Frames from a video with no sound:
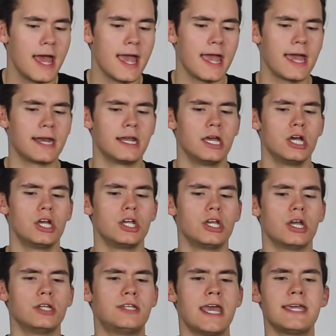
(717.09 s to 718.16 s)
And
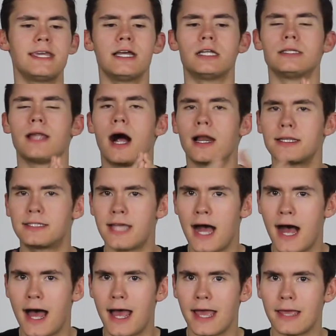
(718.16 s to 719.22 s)
taking a lot of
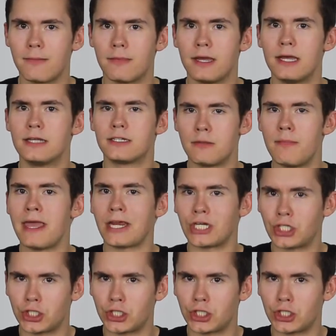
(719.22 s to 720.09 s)
time to make